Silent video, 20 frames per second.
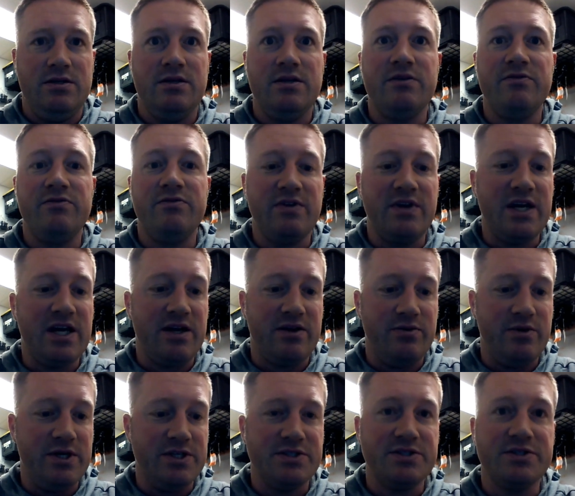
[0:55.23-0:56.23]
if you've got
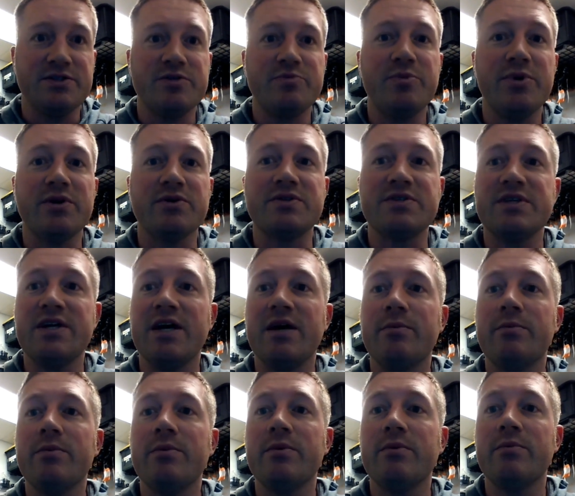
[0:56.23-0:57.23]
questions, post up.
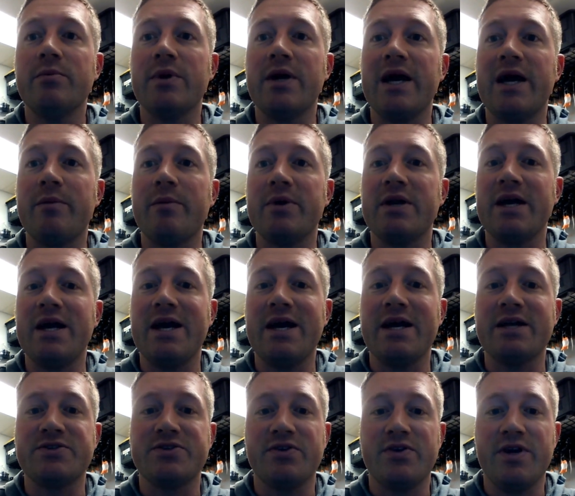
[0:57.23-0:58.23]
Be happy to
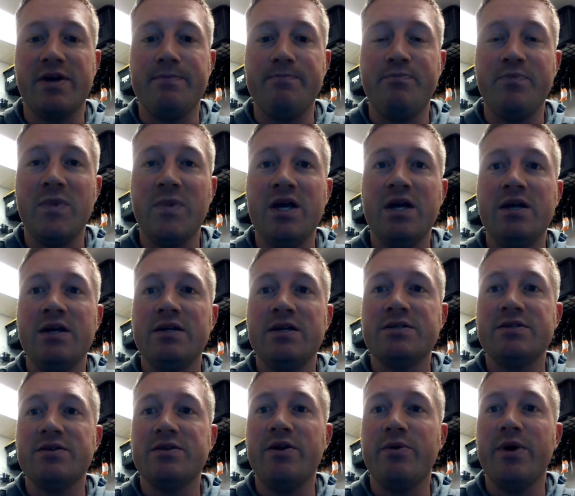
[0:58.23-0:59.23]
answer them.
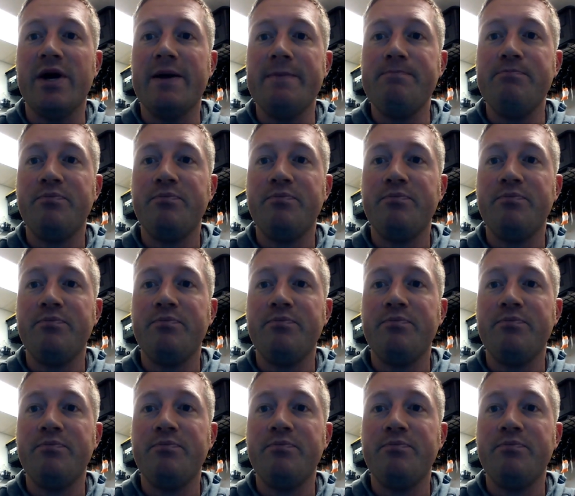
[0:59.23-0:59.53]
So anyway,